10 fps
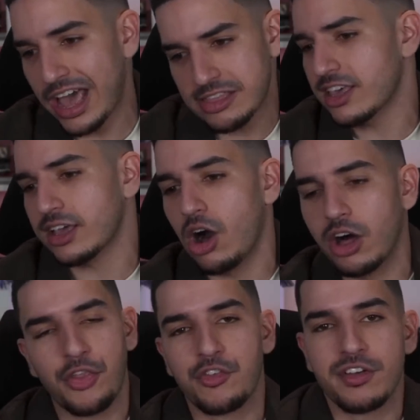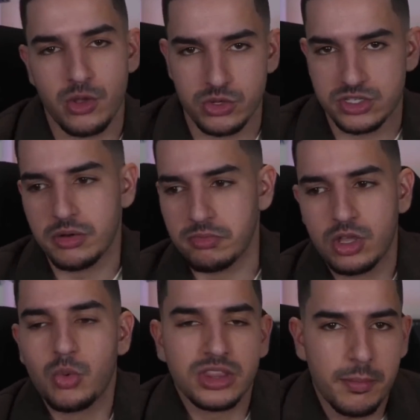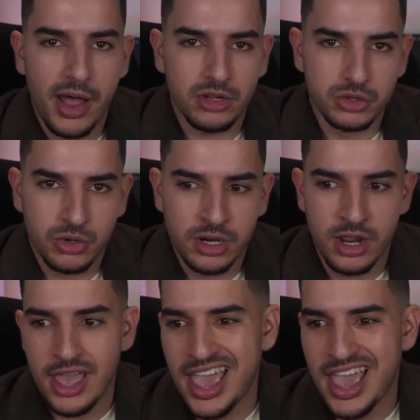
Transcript: I think all three of those could win the Ballon d'Or,